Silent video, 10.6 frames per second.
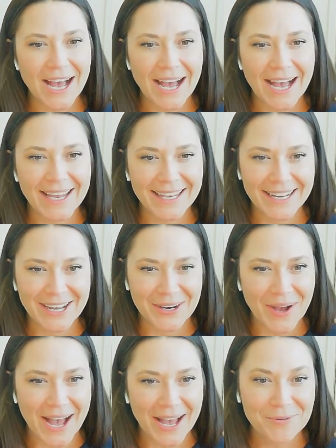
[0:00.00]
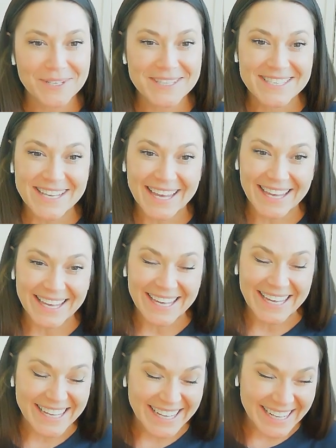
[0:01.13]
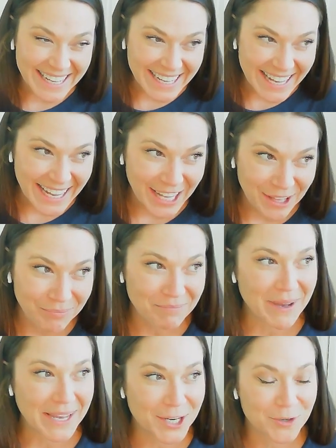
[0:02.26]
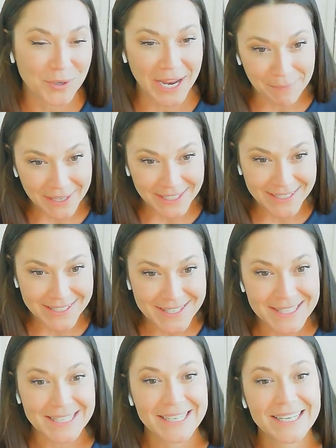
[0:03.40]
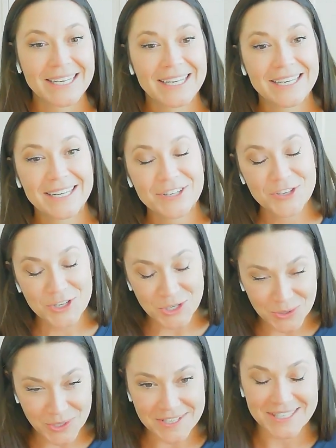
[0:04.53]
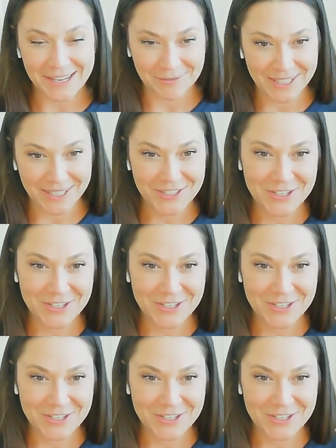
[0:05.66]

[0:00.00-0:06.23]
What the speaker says: I know. I would say my grandma's tuna sandwich.